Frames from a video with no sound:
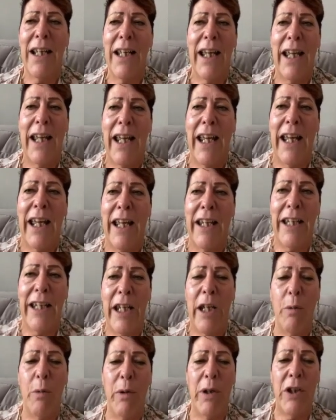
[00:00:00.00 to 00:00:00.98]
and
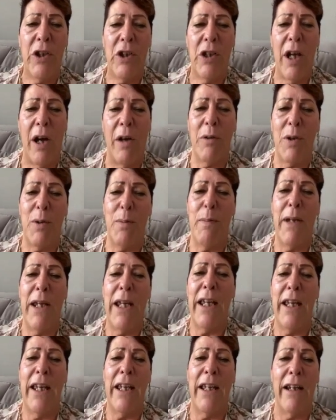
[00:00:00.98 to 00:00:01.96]
he reached out to
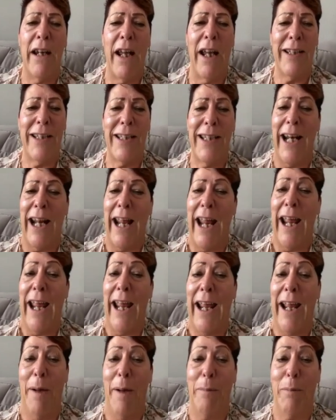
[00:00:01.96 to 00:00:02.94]
me and I said,
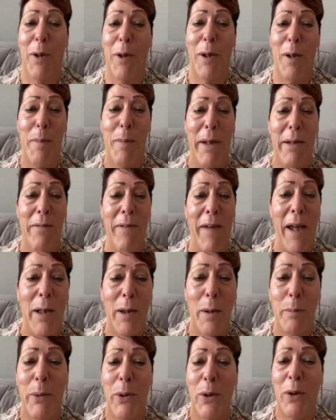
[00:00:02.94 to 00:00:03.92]
hey, I'm going to be
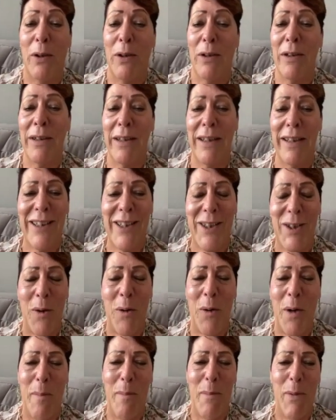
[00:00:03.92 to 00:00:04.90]
available.
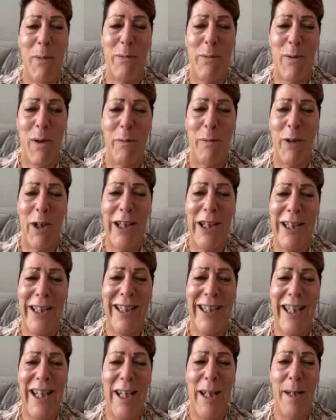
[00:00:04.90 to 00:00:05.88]
So I moved over to
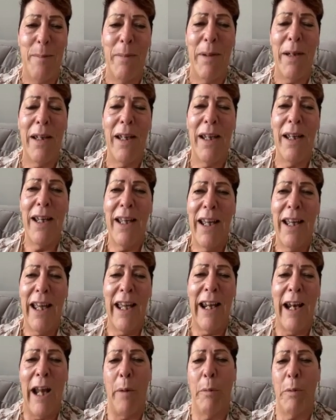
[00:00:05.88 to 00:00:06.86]
his team
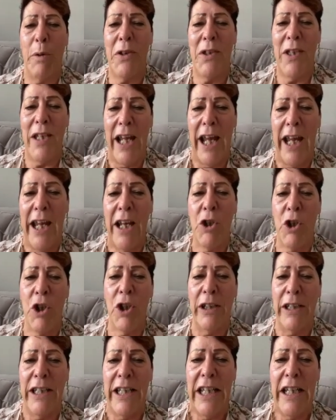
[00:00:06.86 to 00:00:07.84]
and I was the Asia
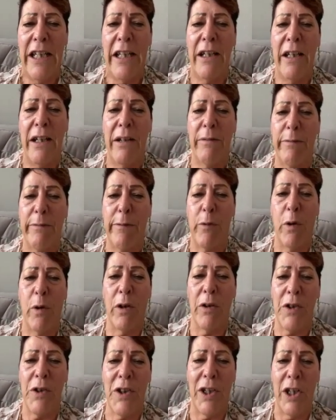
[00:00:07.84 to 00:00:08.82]
lead
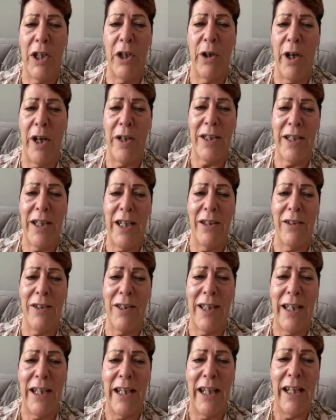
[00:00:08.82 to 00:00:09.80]
for Secure
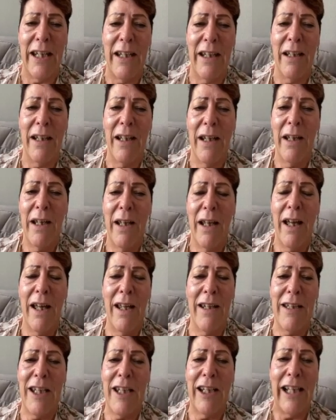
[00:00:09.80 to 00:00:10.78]
SDLC
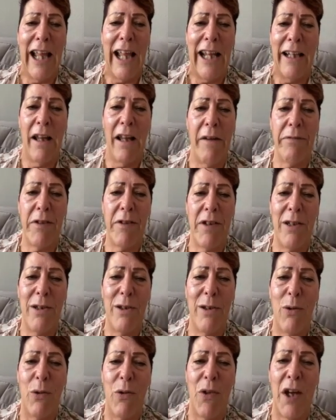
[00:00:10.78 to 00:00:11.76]
until I left in
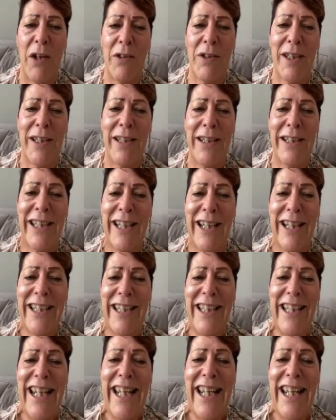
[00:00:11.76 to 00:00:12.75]

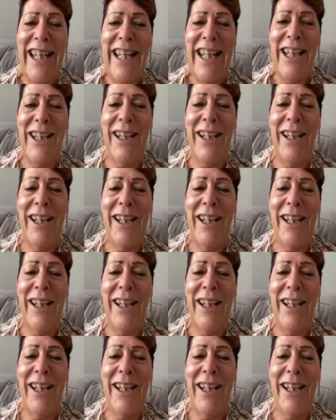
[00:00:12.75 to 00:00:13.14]
2016.